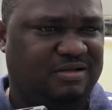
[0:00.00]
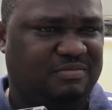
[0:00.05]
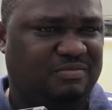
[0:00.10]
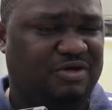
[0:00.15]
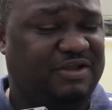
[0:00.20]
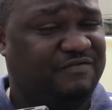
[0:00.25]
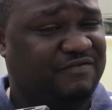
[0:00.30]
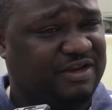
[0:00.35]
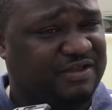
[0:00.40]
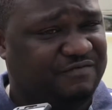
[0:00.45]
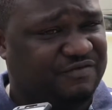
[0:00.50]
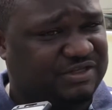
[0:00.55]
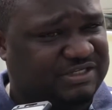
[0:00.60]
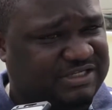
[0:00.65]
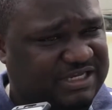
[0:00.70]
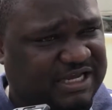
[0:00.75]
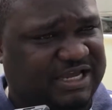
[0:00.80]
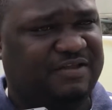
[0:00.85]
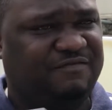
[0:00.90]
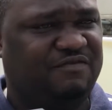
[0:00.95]
But even if you
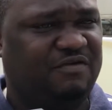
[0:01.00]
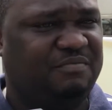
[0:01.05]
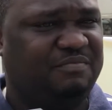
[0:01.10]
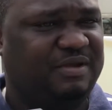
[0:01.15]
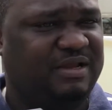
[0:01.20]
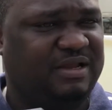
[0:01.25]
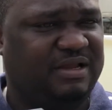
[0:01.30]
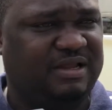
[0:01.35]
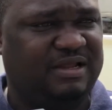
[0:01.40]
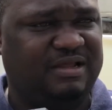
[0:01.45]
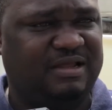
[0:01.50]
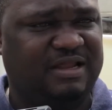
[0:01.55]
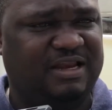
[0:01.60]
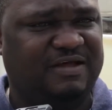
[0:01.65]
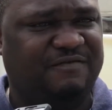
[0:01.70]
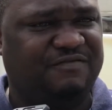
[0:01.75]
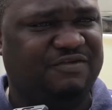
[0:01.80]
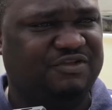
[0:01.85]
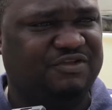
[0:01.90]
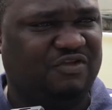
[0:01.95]
take it from the
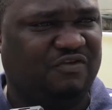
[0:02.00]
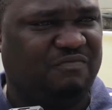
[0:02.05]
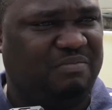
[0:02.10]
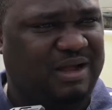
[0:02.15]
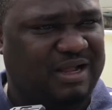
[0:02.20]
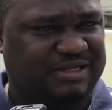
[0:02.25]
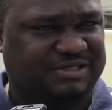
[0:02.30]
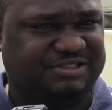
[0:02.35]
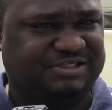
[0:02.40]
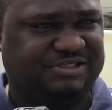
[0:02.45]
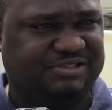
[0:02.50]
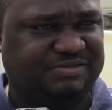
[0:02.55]
11th of March,